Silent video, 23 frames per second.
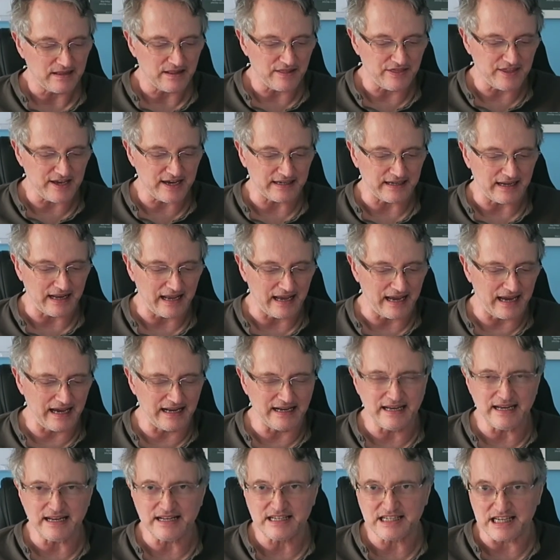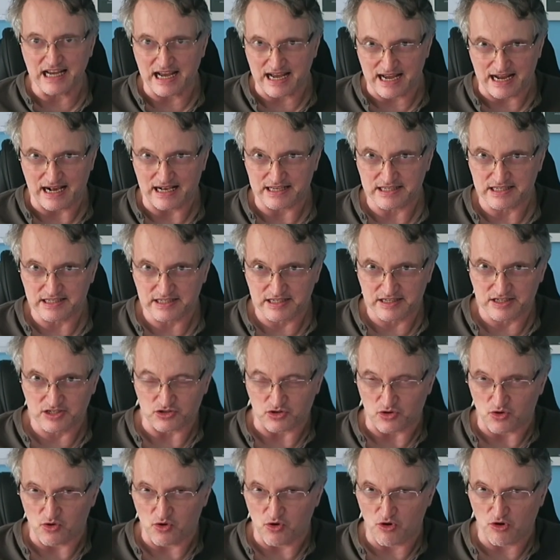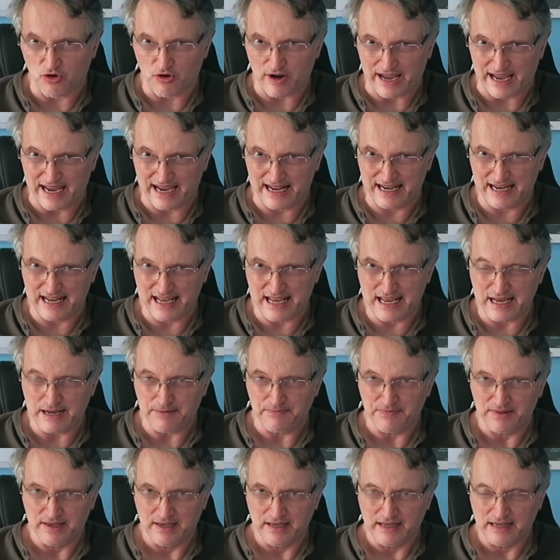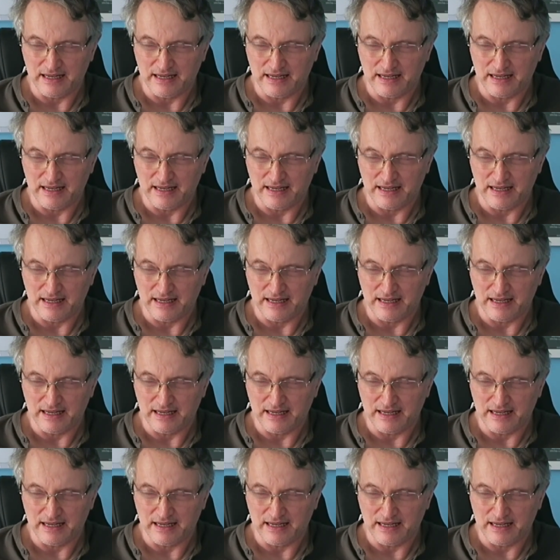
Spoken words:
that any tasks or any